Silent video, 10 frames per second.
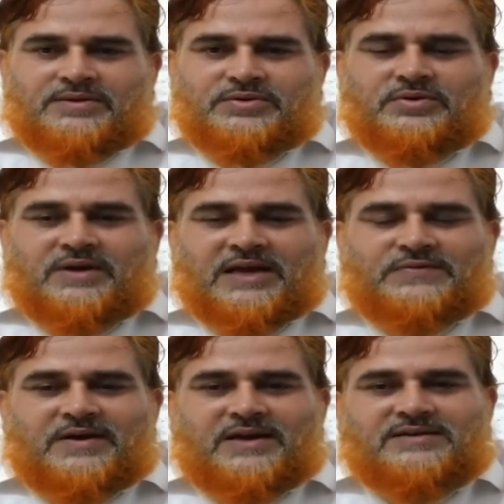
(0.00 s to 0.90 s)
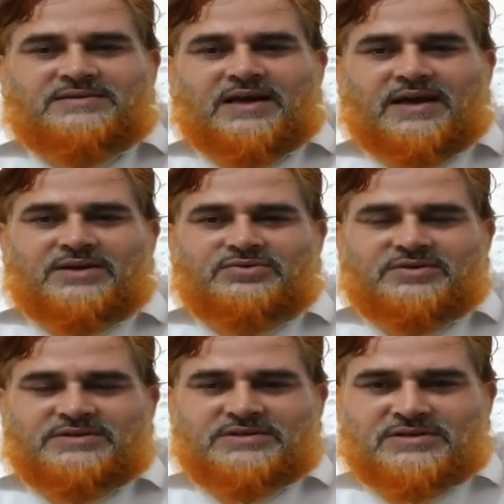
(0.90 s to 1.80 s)
So as far as the higher
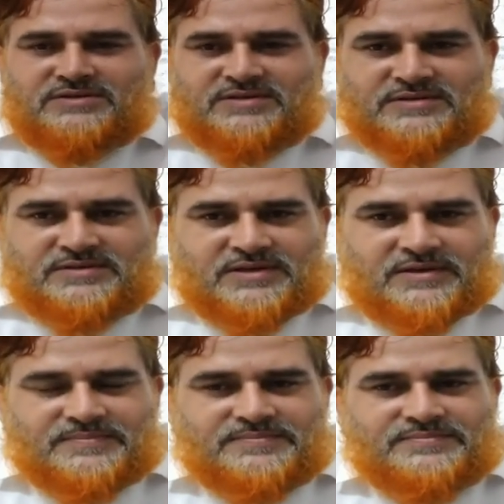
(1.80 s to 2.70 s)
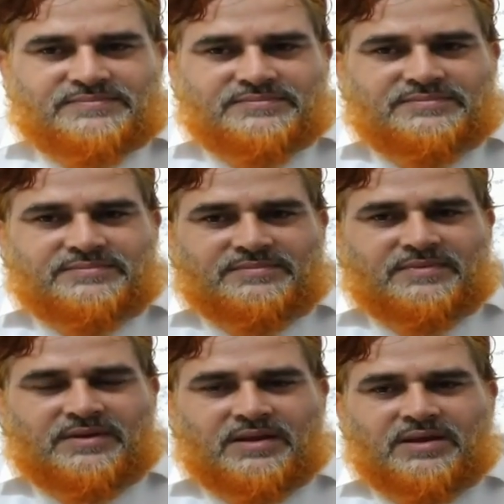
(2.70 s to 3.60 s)
education is concerned,
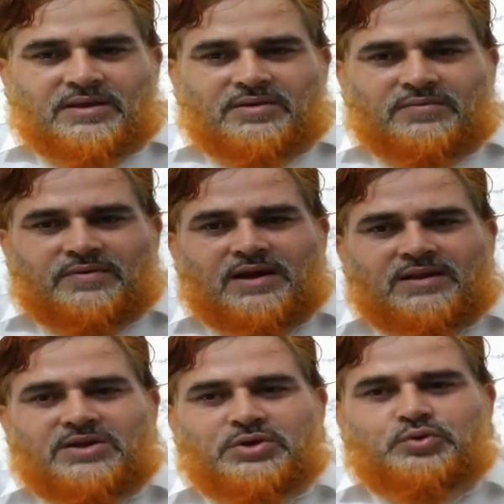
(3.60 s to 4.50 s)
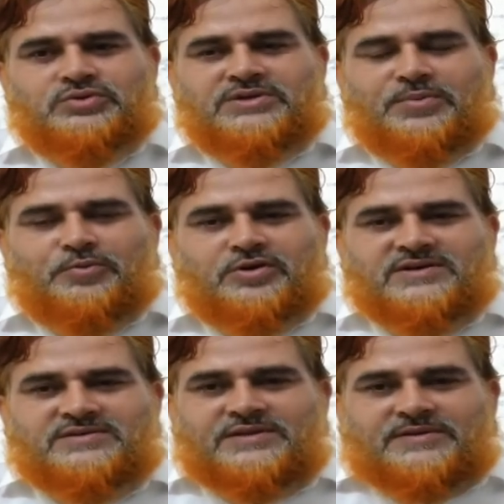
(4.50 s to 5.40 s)
we are the huge
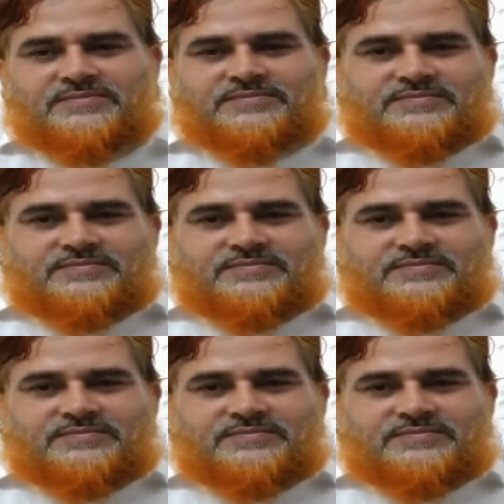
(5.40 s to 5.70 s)
democracy.